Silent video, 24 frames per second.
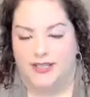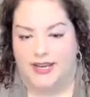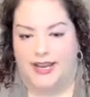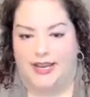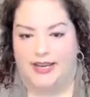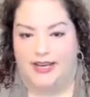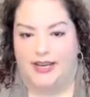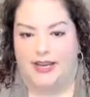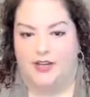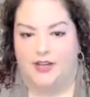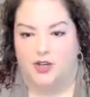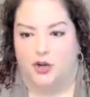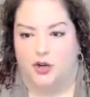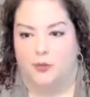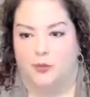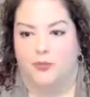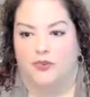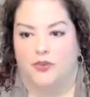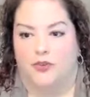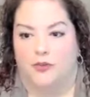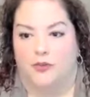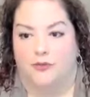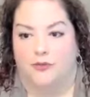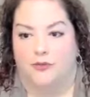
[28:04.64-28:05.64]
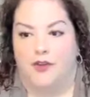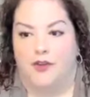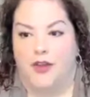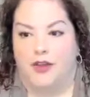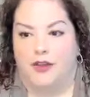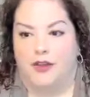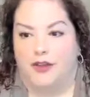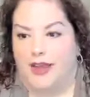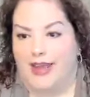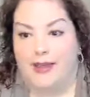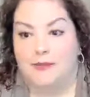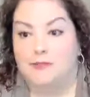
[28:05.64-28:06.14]
state in terms of
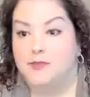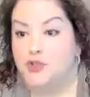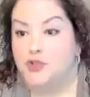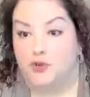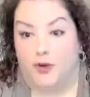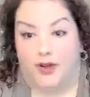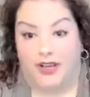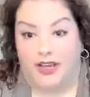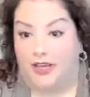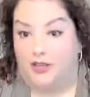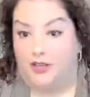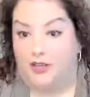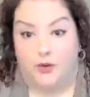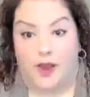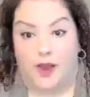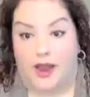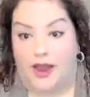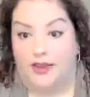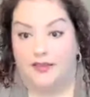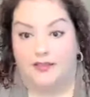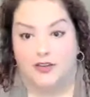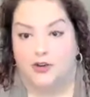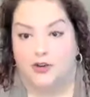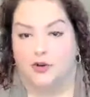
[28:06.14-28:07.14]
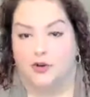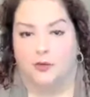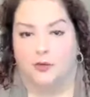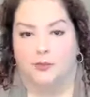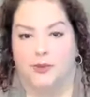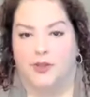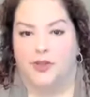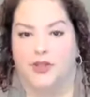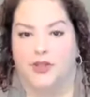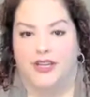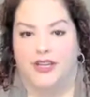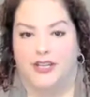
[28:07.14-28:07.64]
hamstringing you guys and your
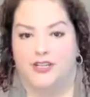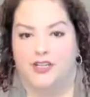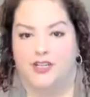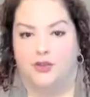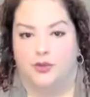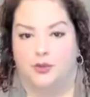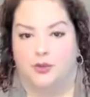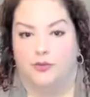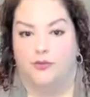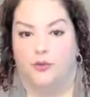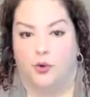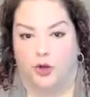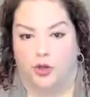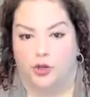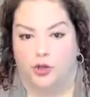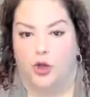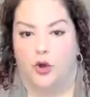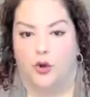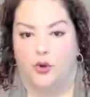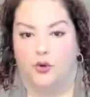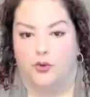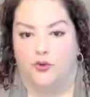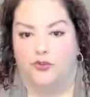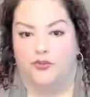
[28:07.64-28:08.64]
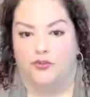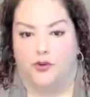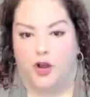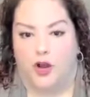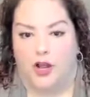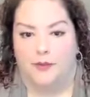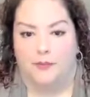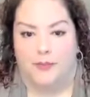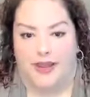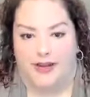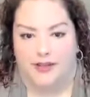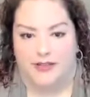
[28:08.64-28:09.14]
ability to foreclose for
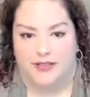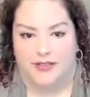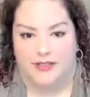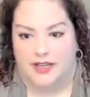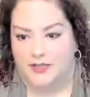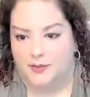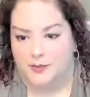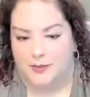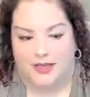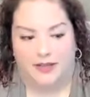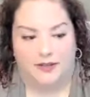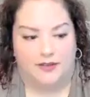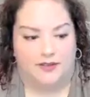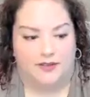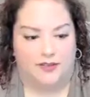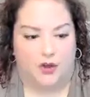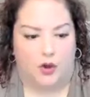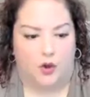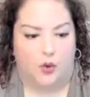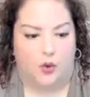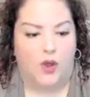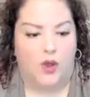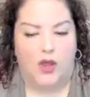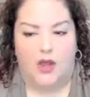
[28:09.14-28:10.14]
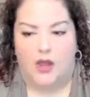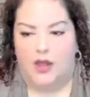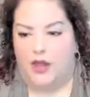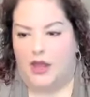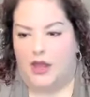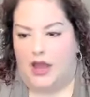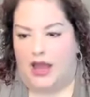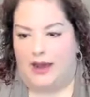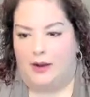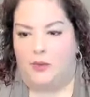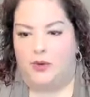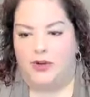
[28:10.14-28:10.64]
unpaid assessments. So
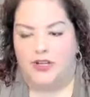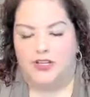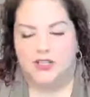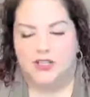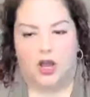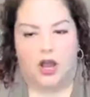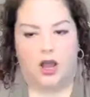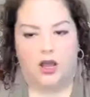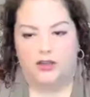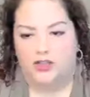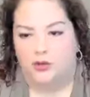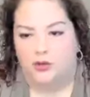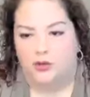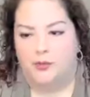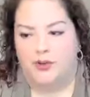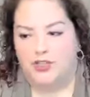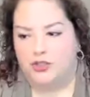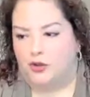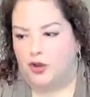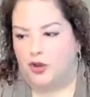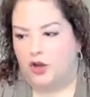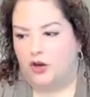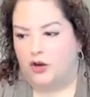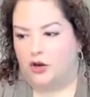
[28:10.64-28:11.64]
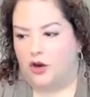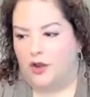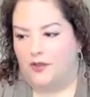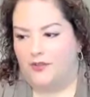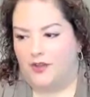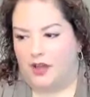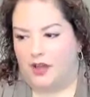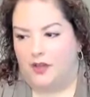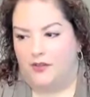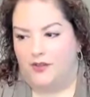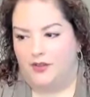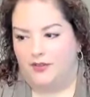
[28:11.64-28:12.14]
I don't want to talk too much longer
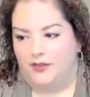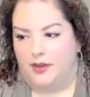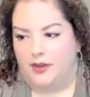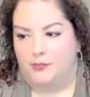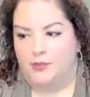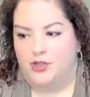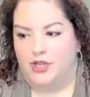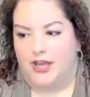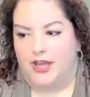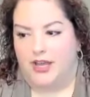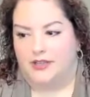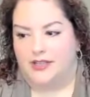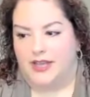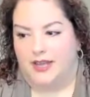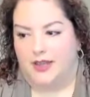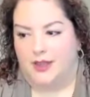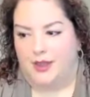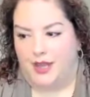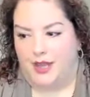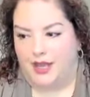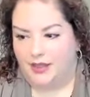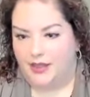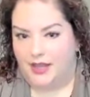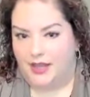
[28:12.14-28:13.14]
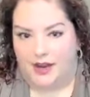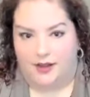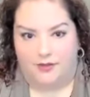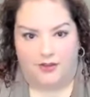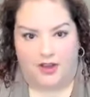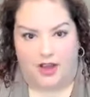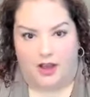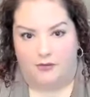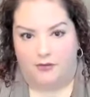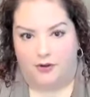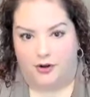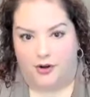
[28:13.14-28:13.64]
on the subject. I think that I've
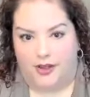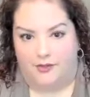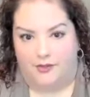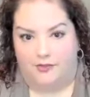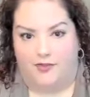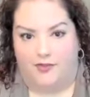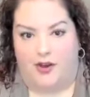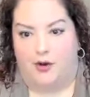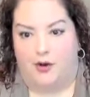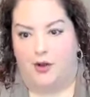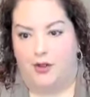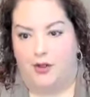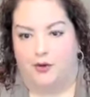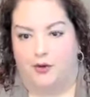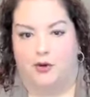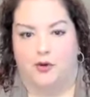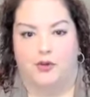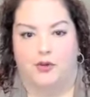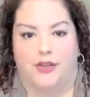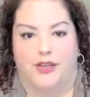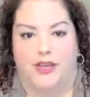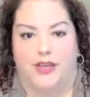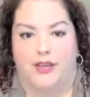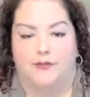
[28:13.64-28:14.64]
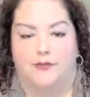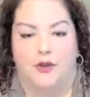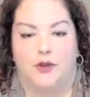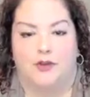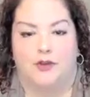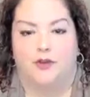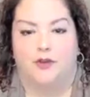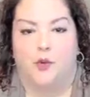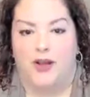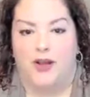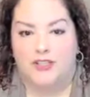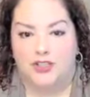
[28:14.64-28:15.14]
covered it very thoroughly. If you
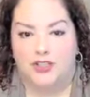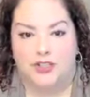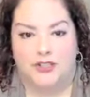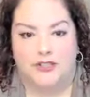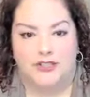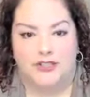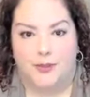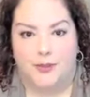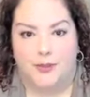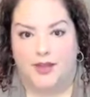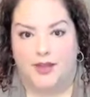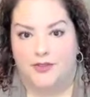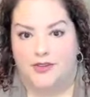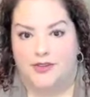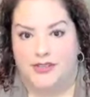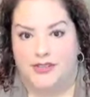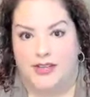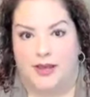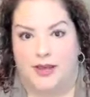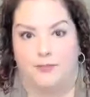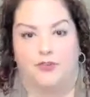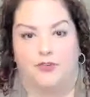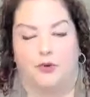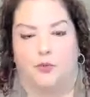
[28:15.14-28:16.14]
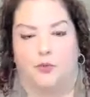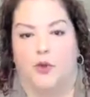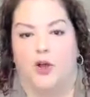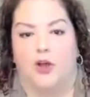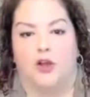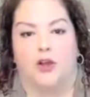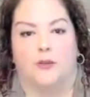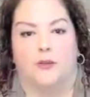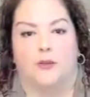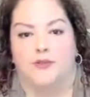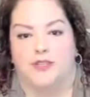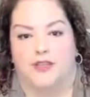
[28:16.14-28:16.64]
have questions about the steps, you're
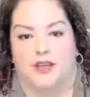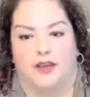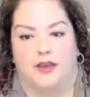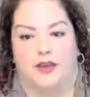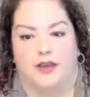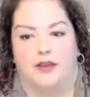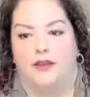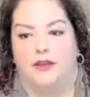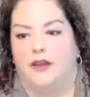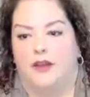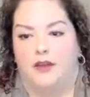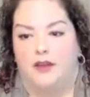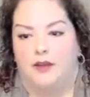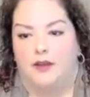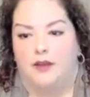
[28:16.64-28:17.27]
welcome to